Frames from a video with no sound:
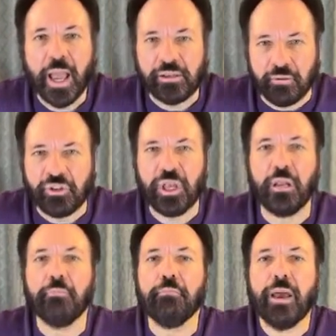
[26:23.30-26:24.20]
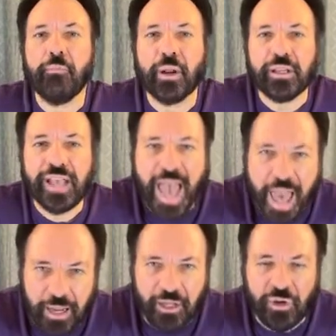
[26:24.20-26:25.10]
As I've said, what is
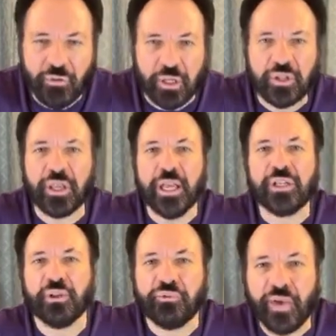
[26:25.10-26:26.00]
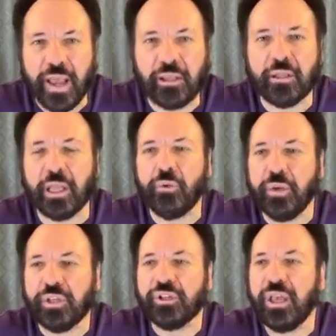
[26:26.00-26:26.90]
added to this is the fact that
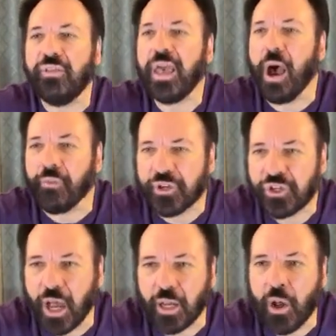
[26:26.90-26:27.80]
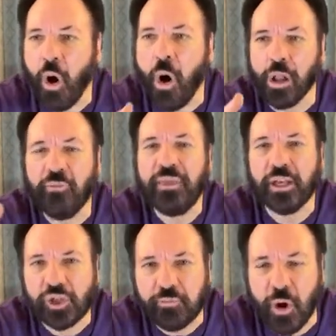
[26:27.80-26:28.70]
we see the other side, all of the
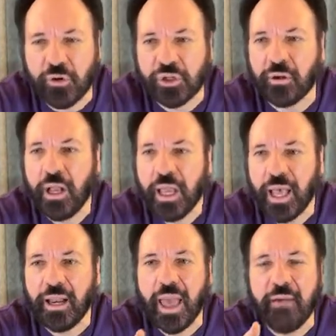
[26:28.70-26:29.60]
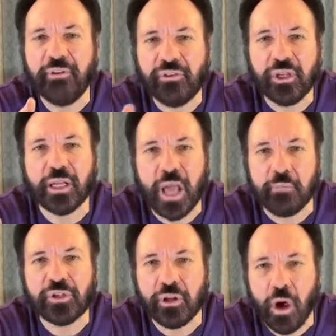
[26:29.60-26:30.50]
exposure and everything that
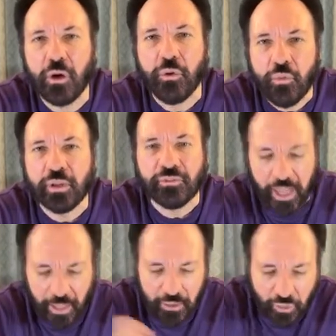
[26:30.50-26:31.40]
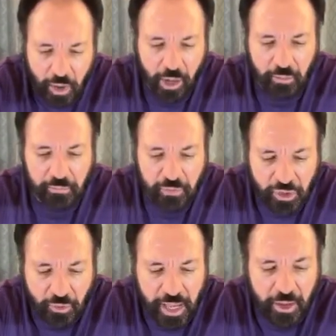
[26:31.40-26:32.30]
comes along with that as well.
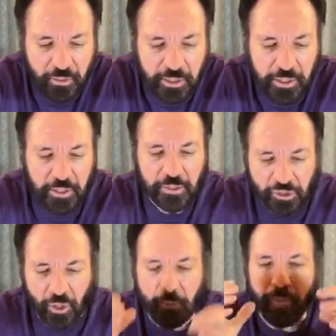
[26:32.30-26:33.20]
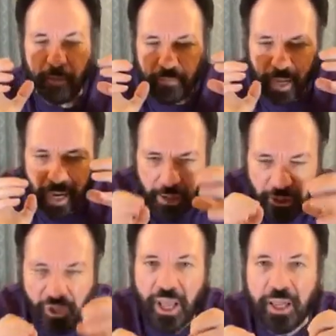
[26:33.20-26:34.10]
So now, so I
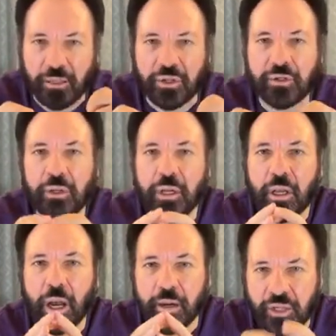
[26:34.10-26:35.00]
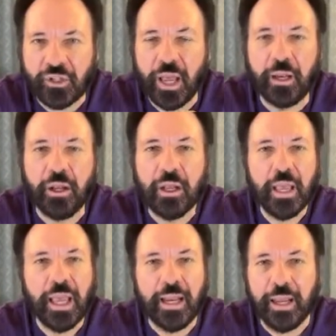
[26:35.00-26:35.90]
understand this. I understand
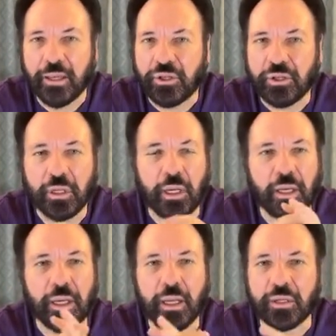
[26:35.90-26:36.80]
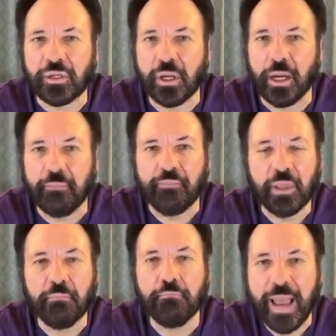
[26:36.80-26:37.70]
it is it is
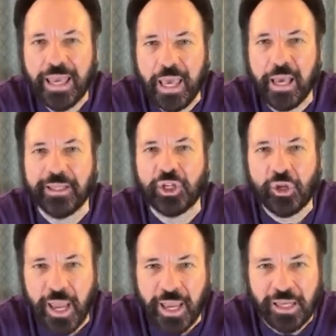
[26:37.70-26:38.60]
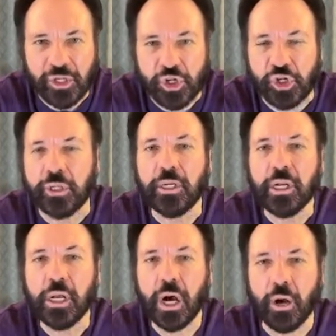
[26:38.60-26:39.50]
um, making a change
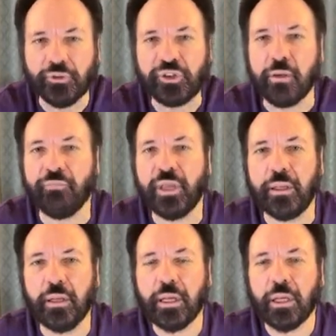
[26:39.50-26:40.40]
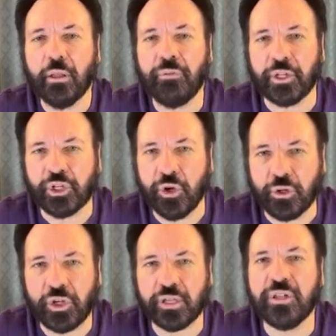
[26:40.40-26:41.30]
of something the
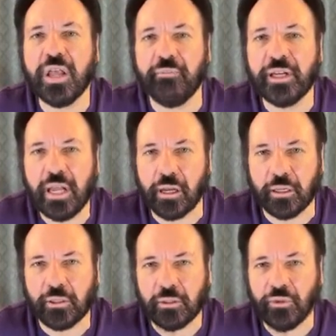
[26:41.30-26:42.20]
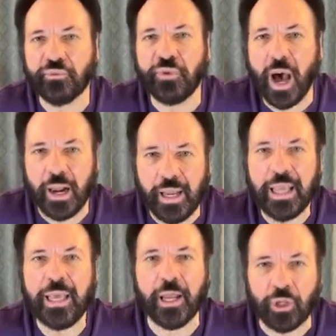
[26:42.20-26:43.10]
church has never done
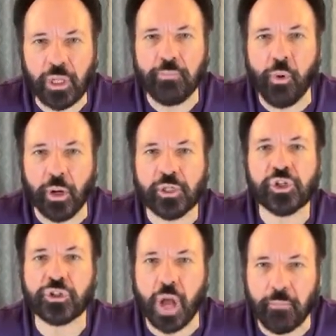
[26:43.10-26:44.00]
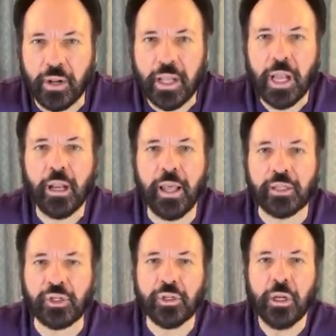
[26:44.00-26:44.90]
Finally, get to the point. Stop.
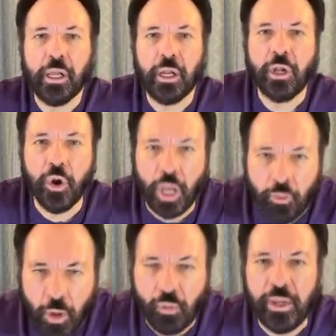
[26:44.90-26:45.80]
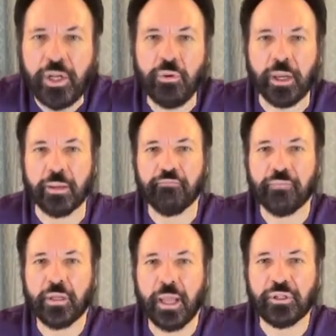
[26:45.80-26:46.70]
Let's look at what we're doing.
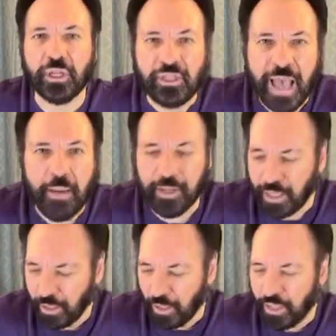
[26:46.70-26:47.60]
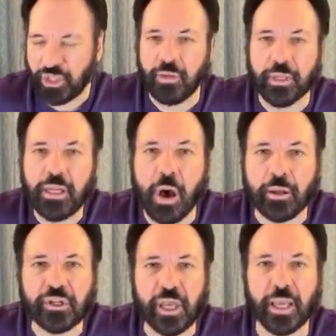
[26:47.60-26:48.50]
Let's examine it. Let's see what
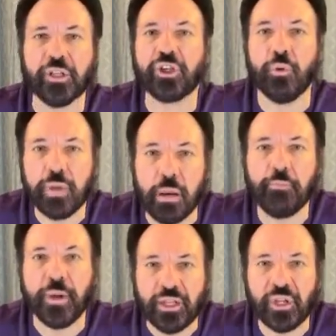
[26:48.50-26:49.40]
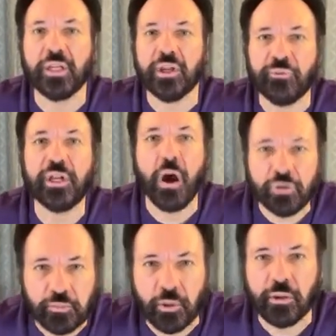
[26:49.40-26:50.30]
God is saying. And so we are preaching a different
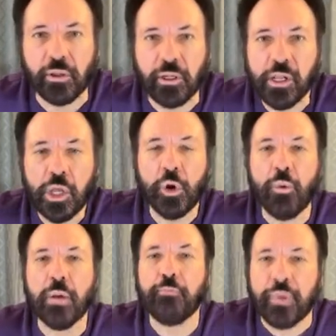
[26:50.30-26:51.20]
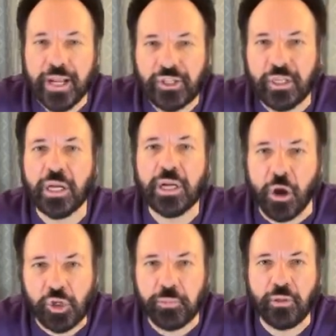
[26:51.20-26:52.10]
gospel. We're preaching the
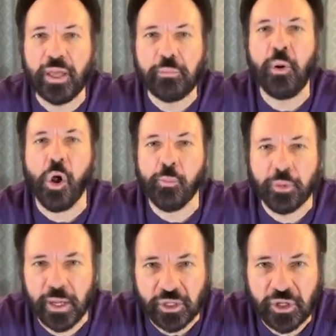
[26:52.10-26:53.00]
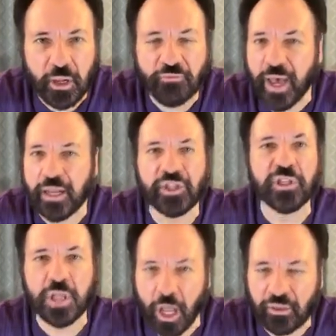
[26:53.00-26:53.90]
gospel that Paul preached. That
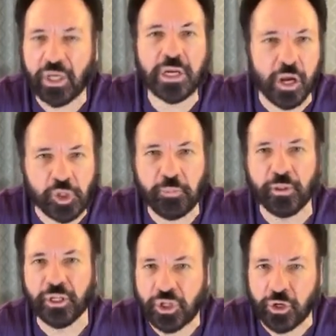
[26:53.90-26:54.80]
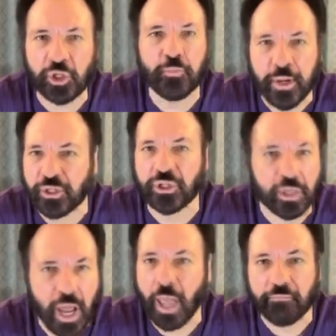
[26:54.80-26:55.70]
is not the gospel the church preaches
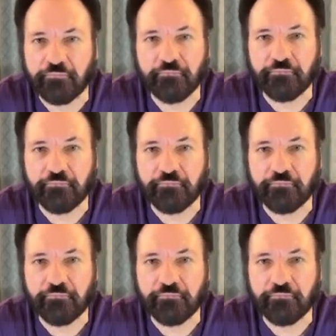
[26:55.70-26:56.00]
today.